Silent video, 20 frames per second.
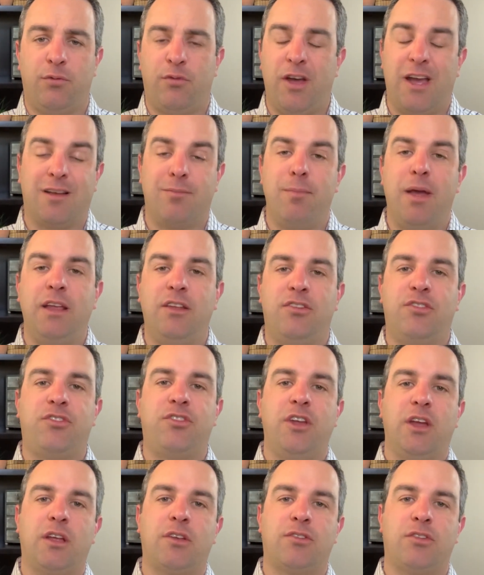In fact, May
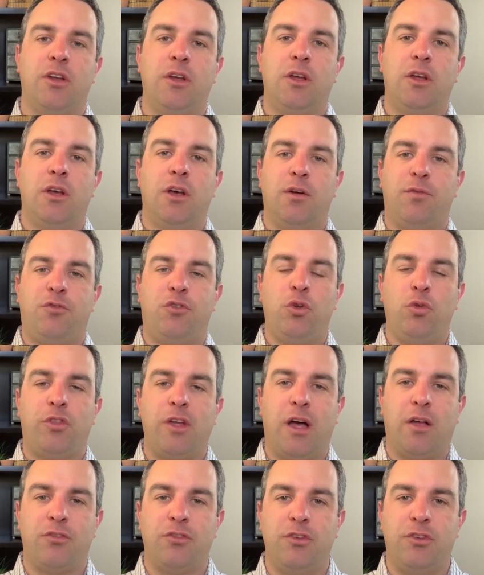6th of
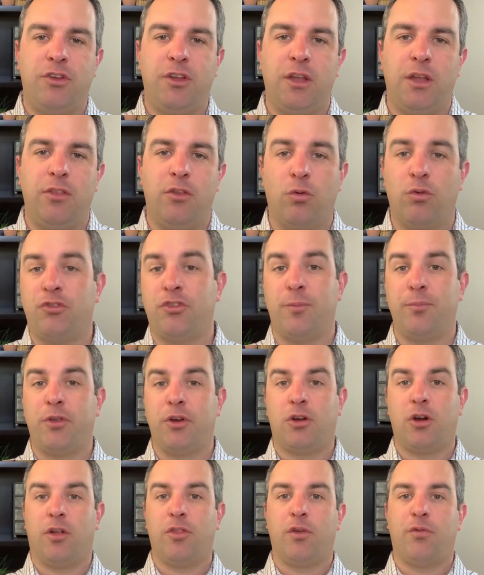2010, there was
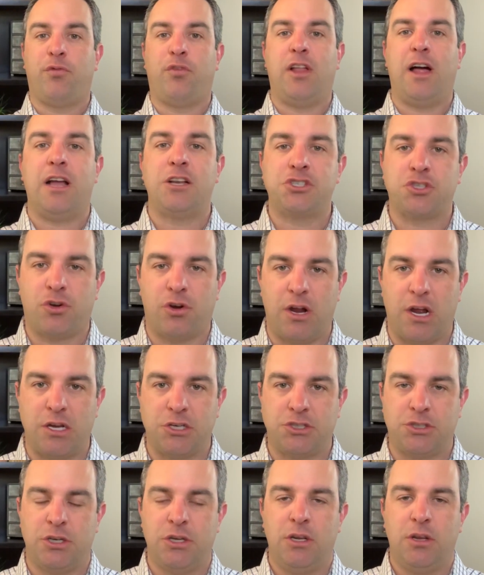something called the flash
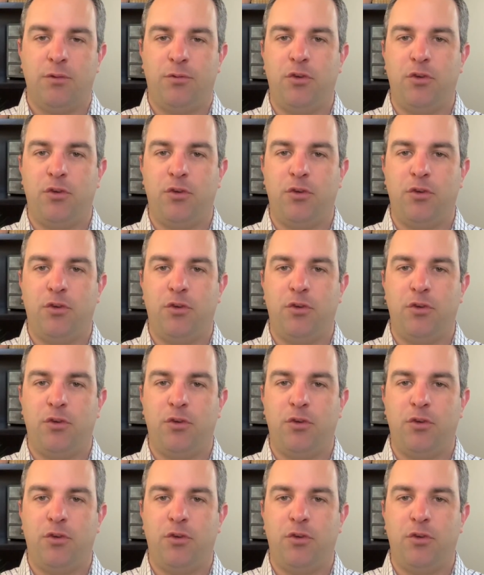crash.